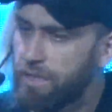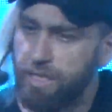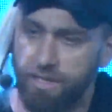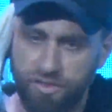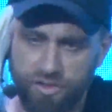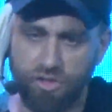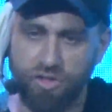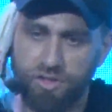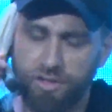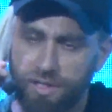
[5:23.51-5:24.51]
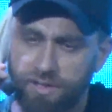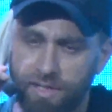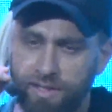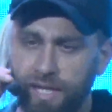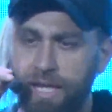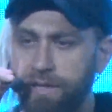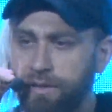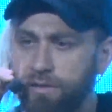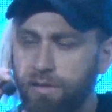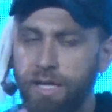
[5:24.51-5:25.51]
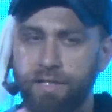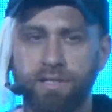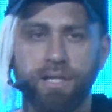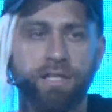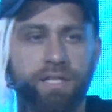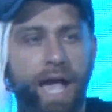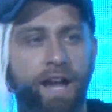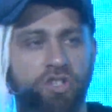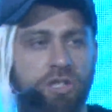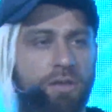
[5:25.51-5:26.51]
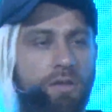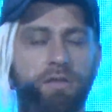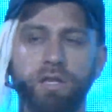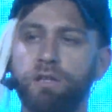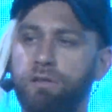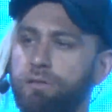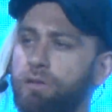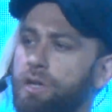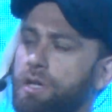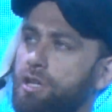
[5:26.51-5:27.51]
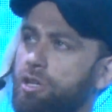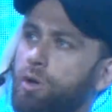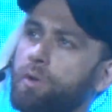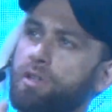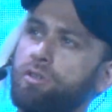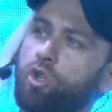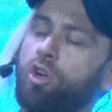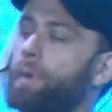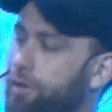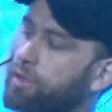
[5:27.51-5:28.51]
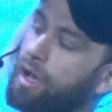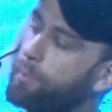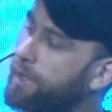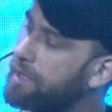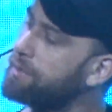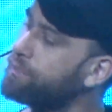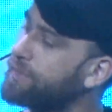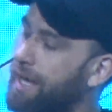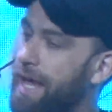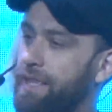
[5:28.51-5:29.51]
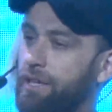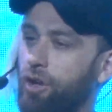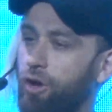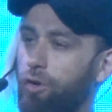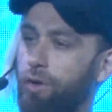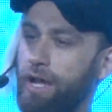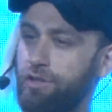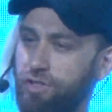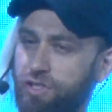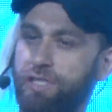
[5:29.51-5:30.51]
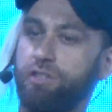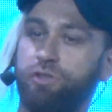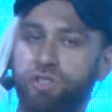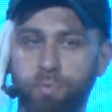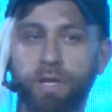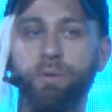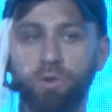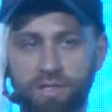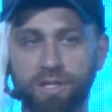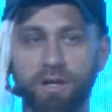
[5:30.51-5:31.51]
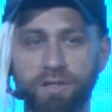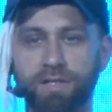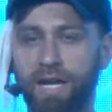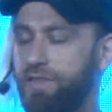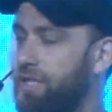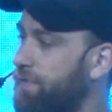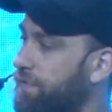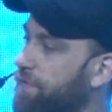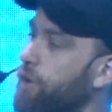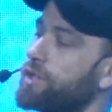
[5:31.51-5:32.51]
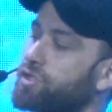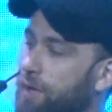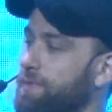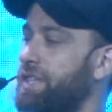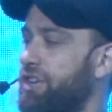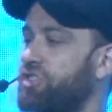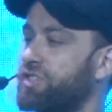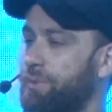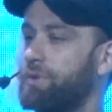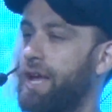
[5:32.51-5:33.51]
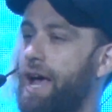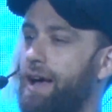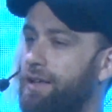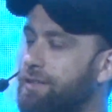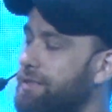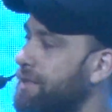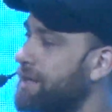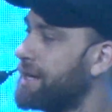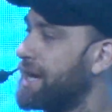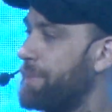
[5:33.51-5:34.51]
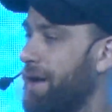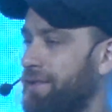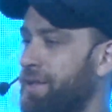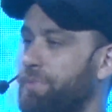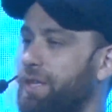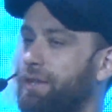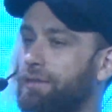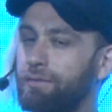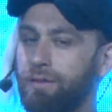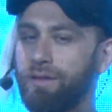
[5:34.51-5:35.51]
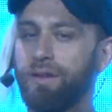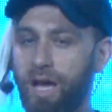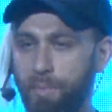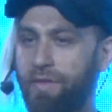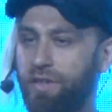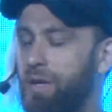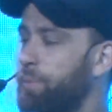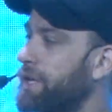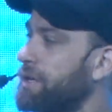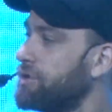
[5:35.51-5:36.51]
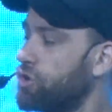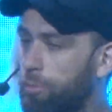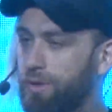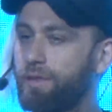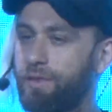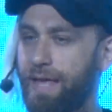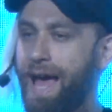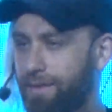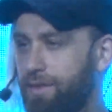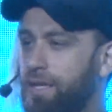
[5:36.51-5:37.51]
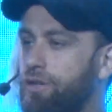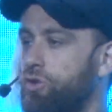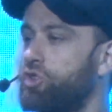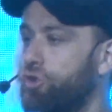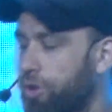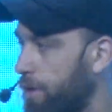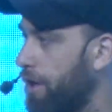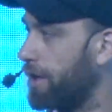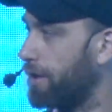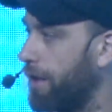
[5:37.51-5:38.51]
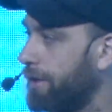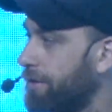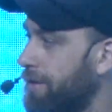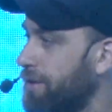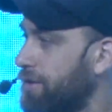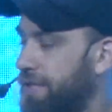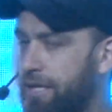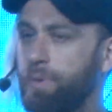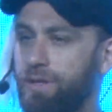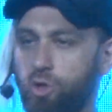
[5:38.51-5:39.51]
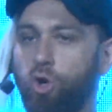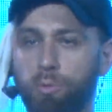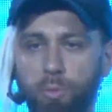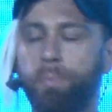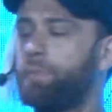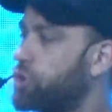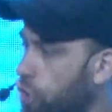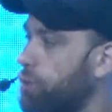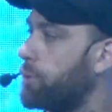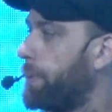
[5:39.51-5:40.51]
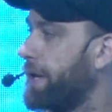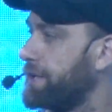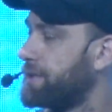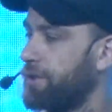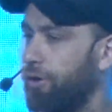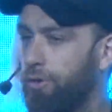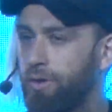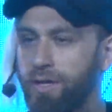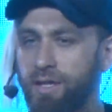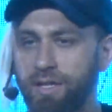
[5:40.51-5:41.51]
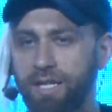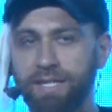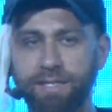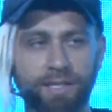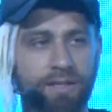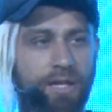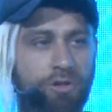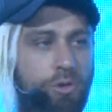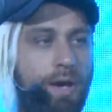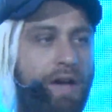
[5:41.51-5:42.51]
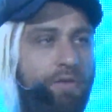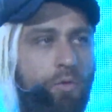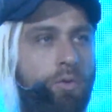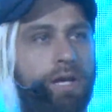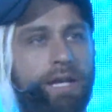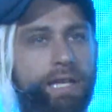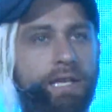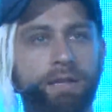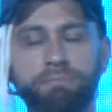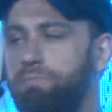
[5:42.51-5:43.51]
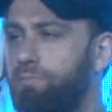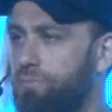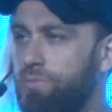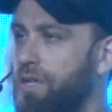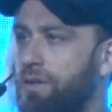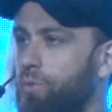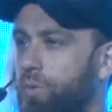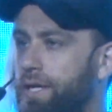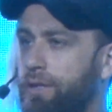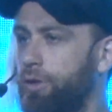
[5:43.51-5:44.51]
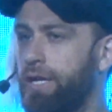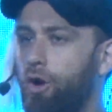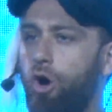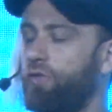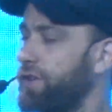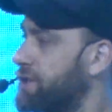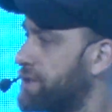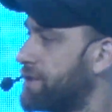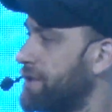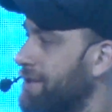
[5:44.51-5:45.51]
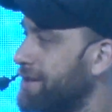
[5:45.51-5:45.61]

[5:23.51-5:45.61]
It's just, it's hidden. It's actually the thing, you know, when you talk about your company and they go and you explain what it does, and the first conversation someone has about something about the company, normally that thing you should go and highlight, because that'll be the talkable piece. So is it that you have a really weird looking office?